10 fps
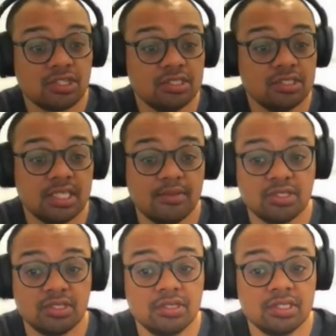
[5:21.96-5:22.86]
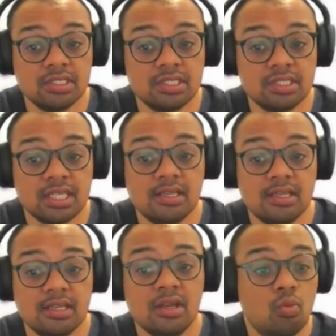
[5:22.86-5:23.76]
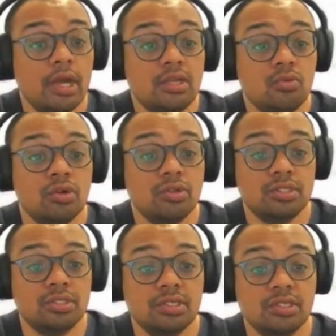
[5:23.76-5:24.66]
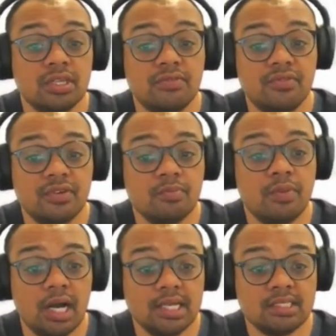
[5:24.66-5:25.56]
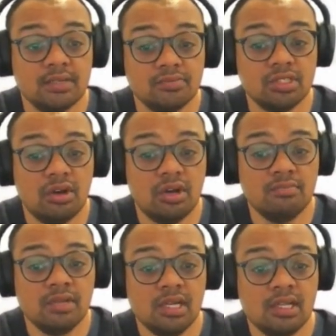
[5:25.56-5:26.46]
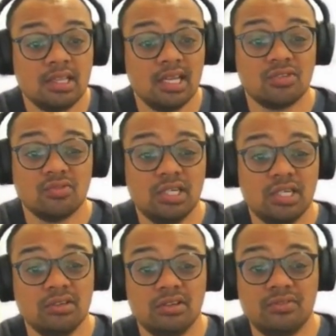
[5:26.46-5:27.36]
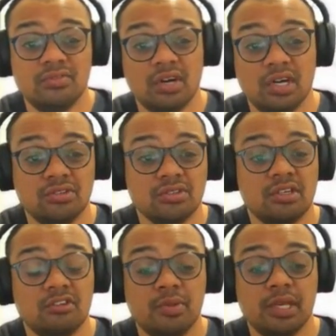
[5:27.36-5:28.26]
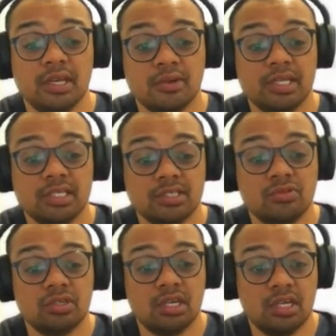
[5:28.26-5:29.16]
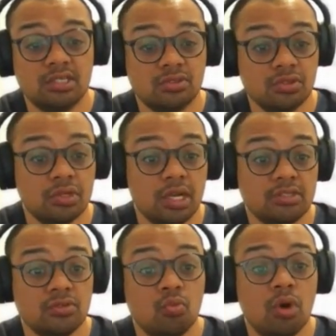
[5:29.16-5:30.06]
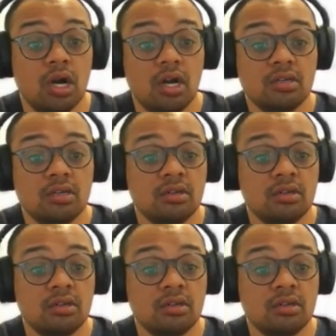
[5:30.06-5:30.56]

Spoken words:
steps, so you can say when you want to do something by some time. That's really good if you find yourself being a bit disorganized or you like to work